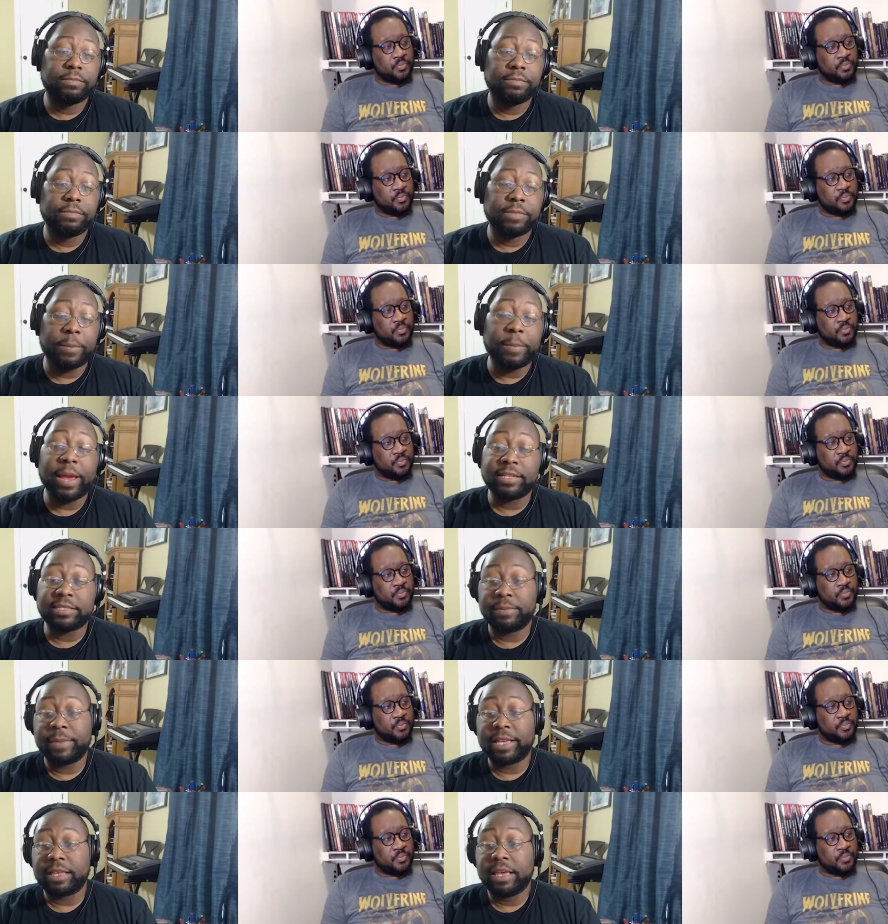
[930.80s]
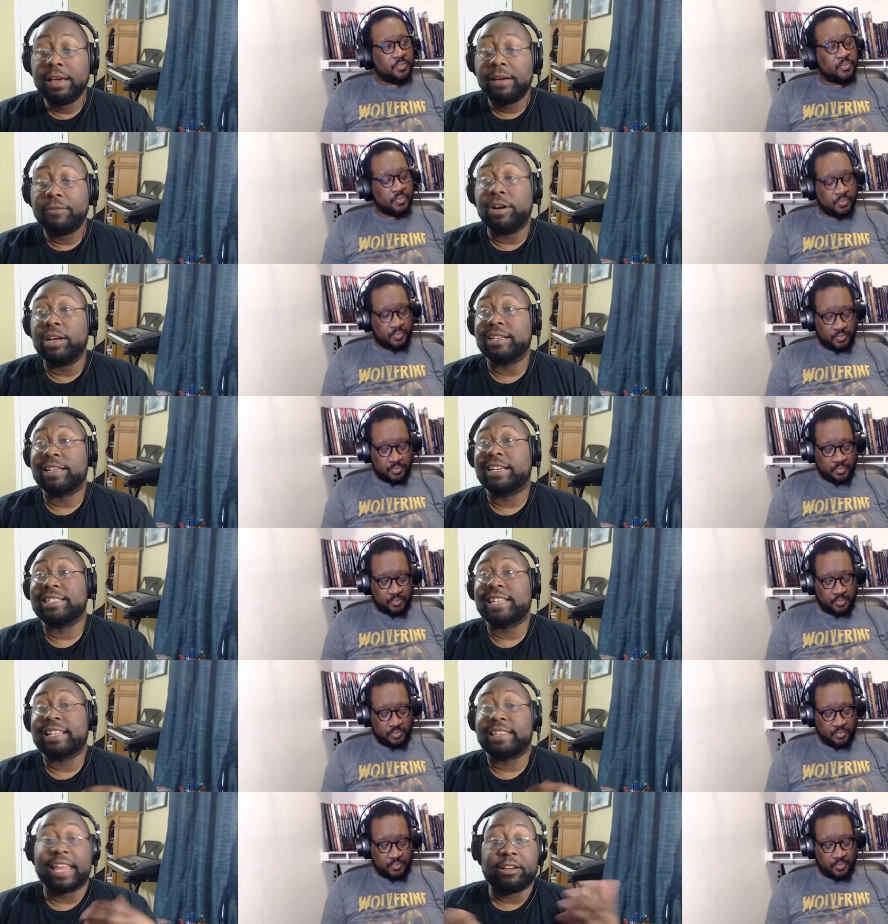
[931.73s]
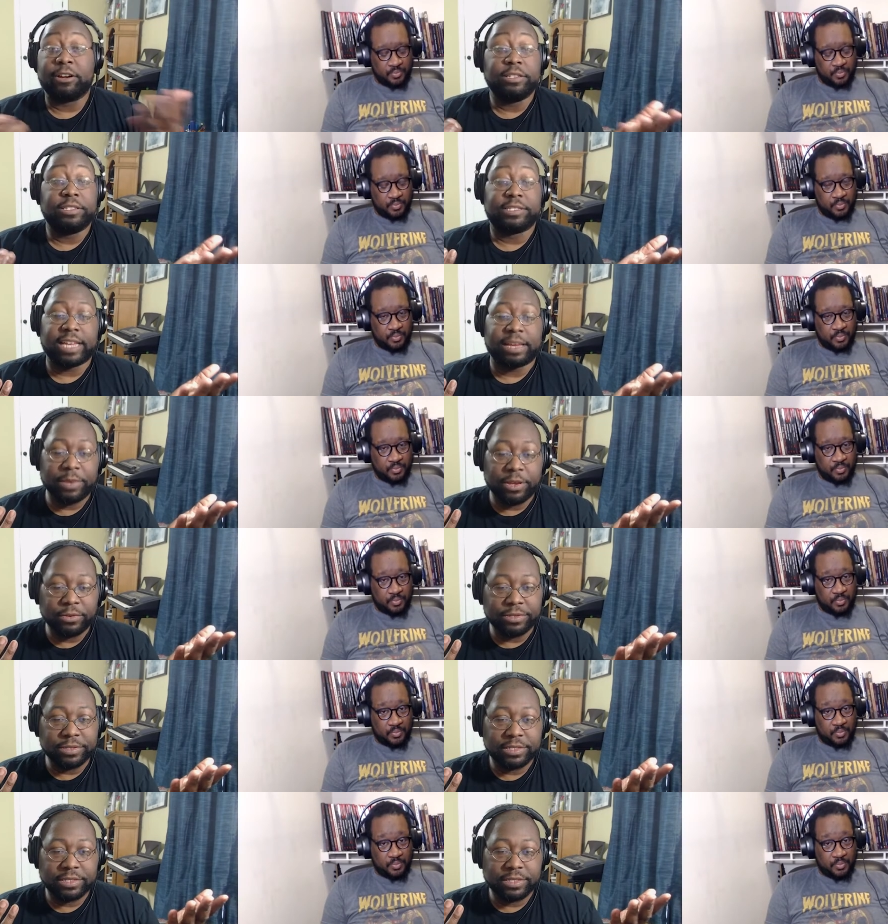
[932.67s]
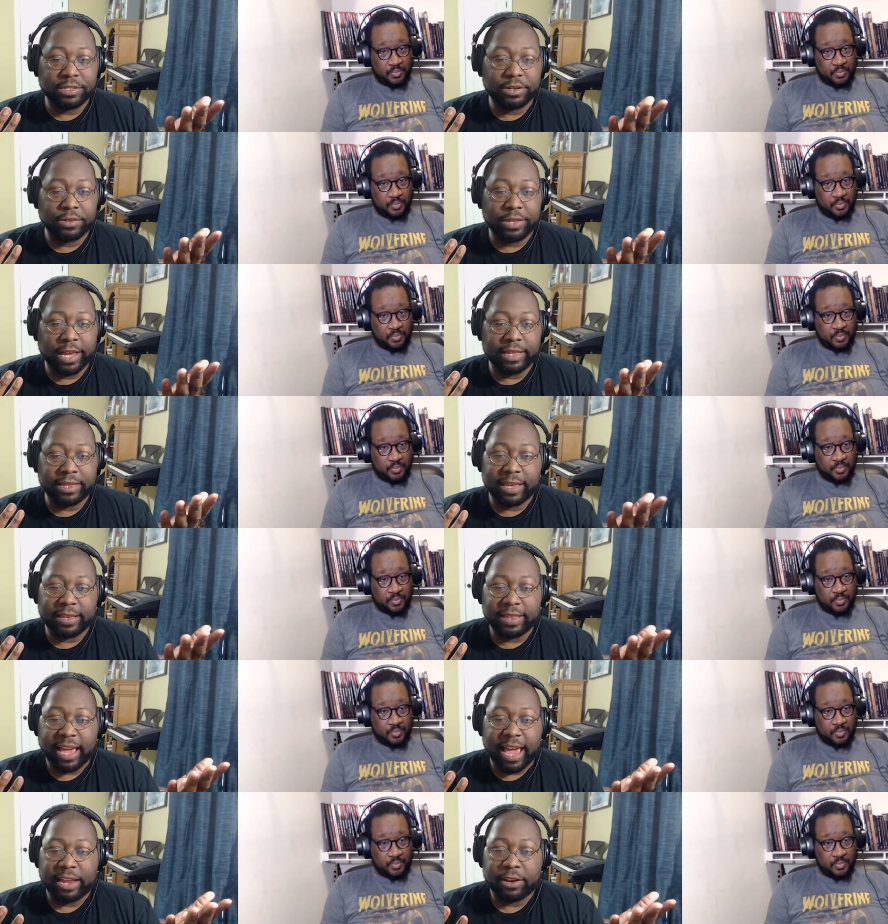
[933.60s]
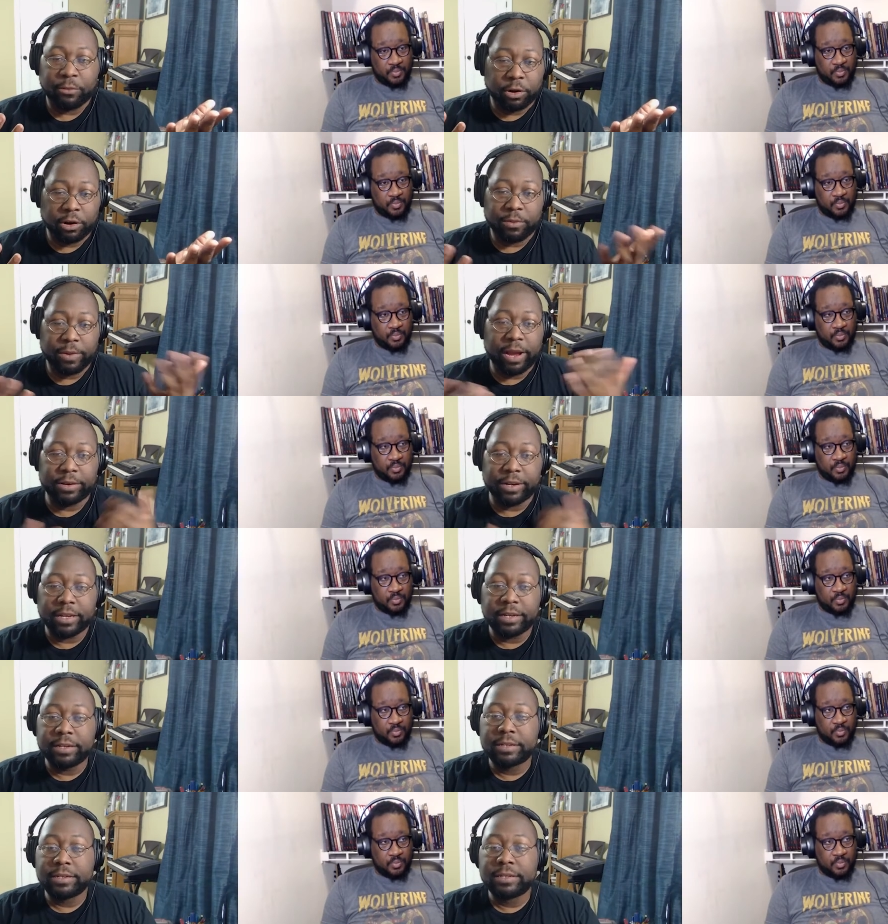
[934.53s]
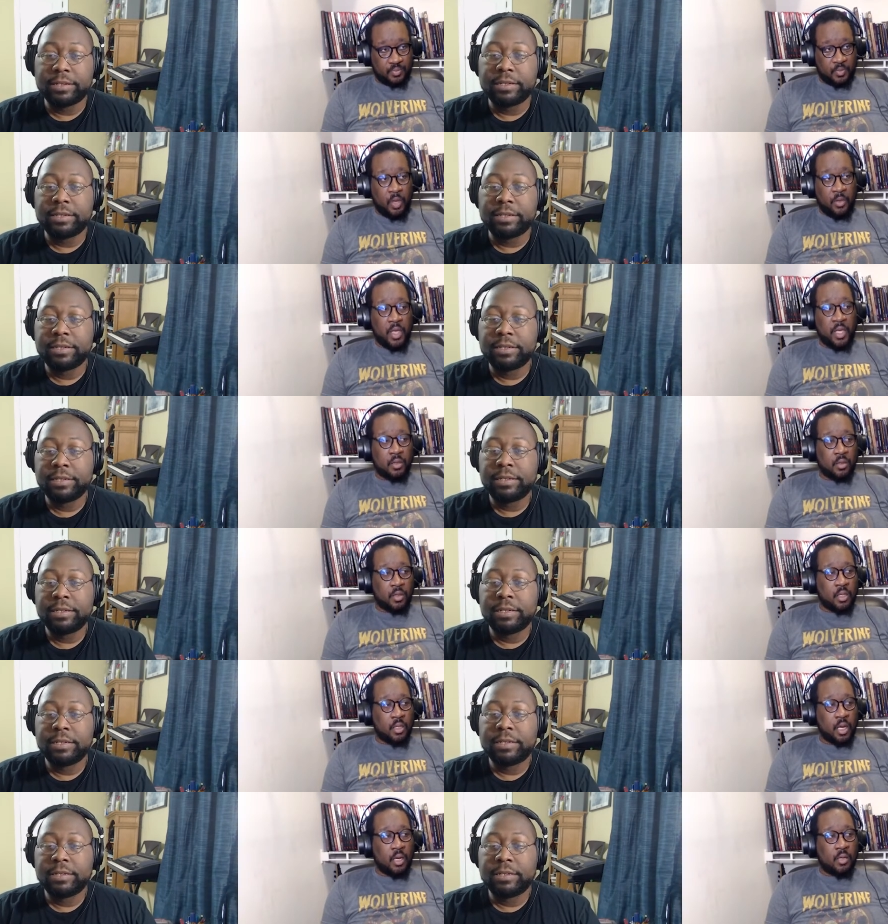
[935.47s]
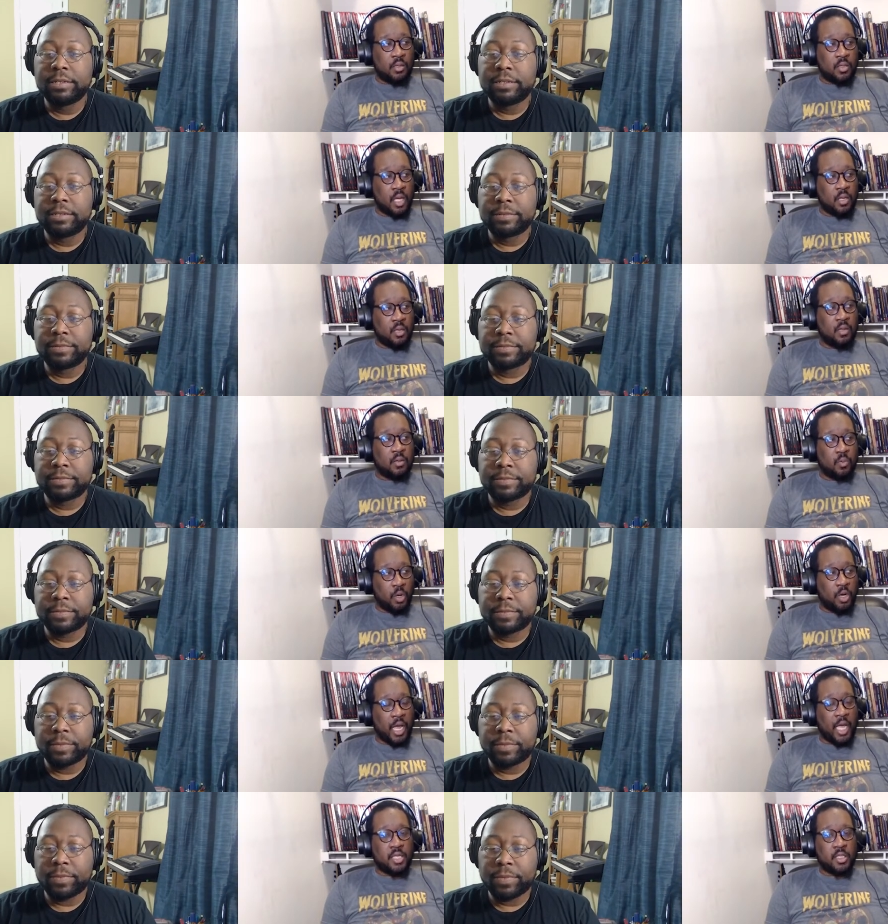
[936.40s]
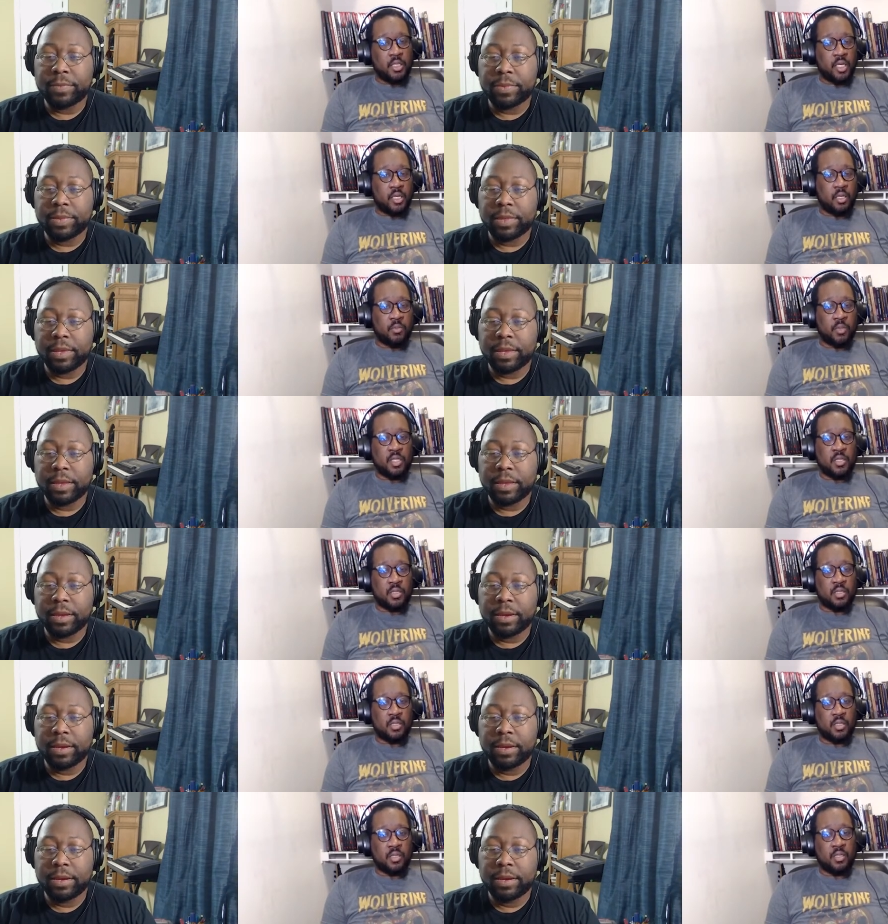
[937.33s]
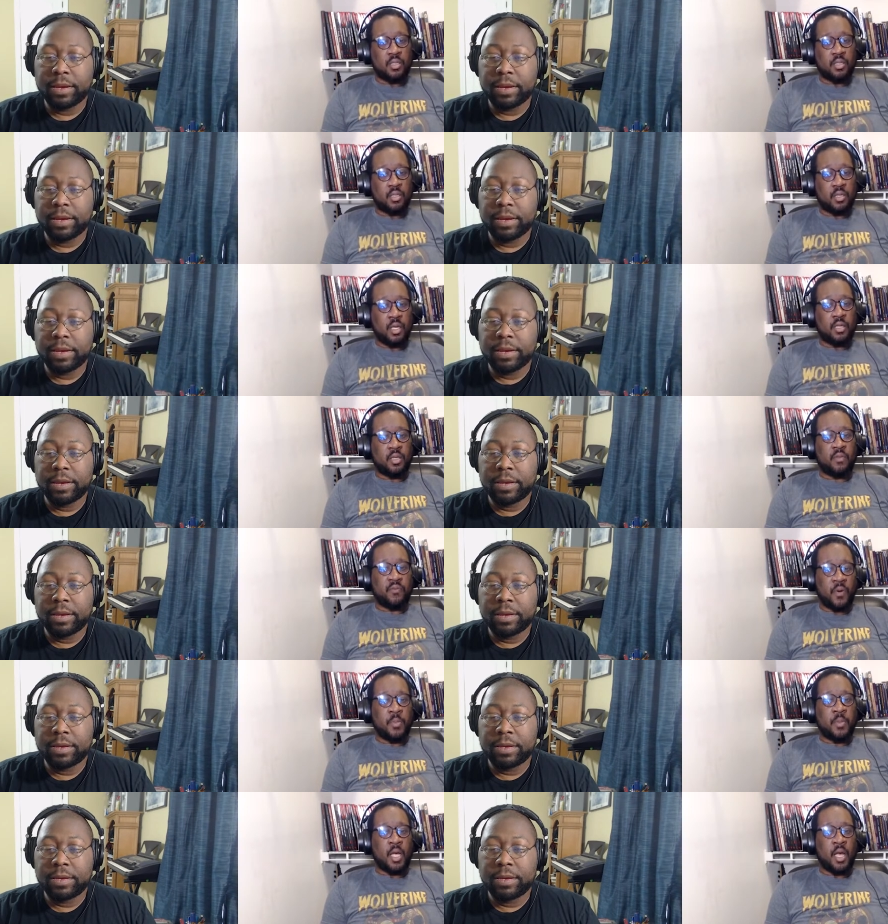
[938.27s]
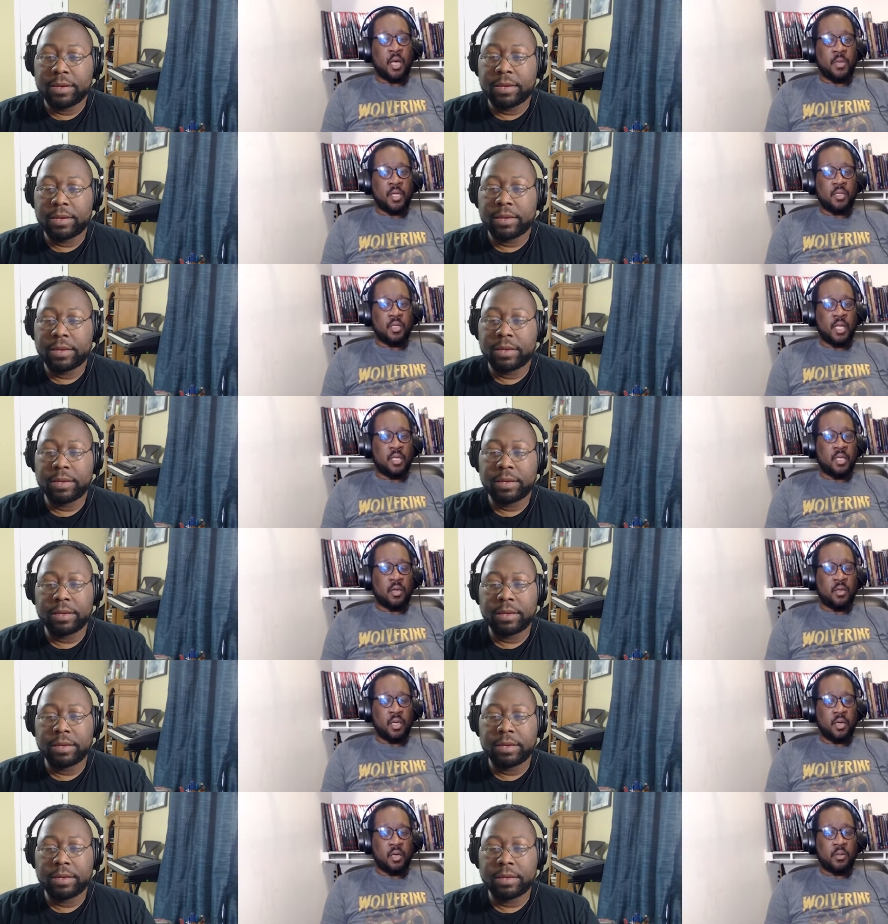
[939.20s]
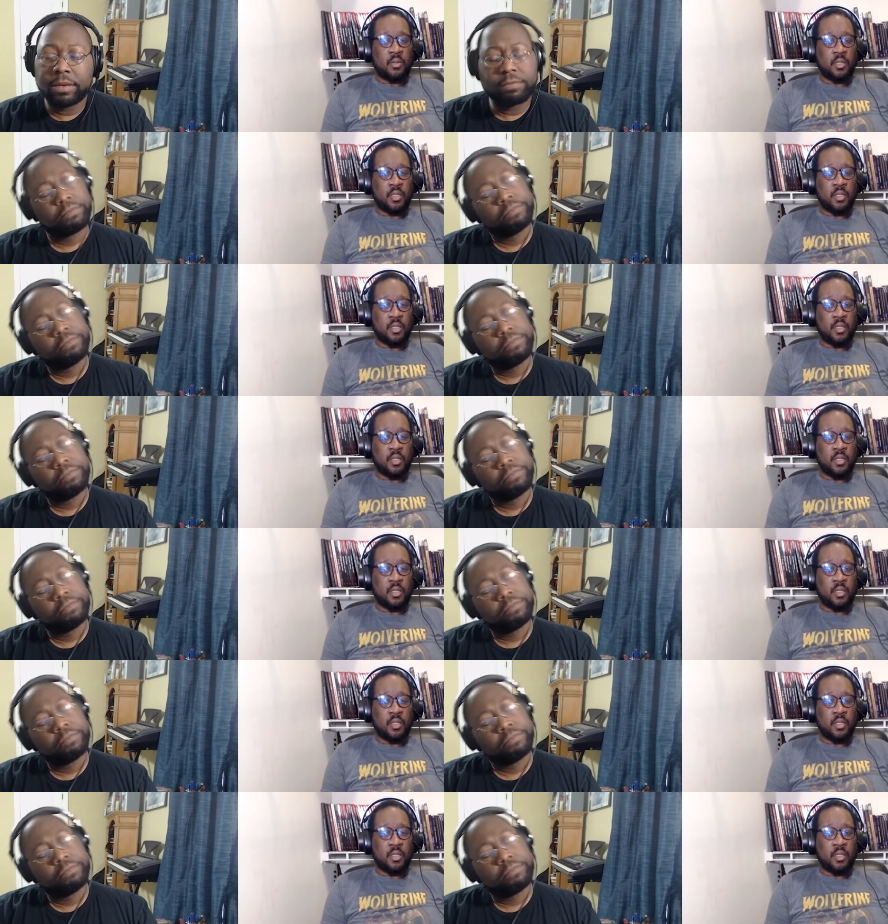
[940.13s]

Speaker 1: they managed to make well because like they couldn't say mutants, so like they they had to work around
Speaker 2: it. No, they the characters they used were actually Inhumans, like from the comics, like Yo Yo,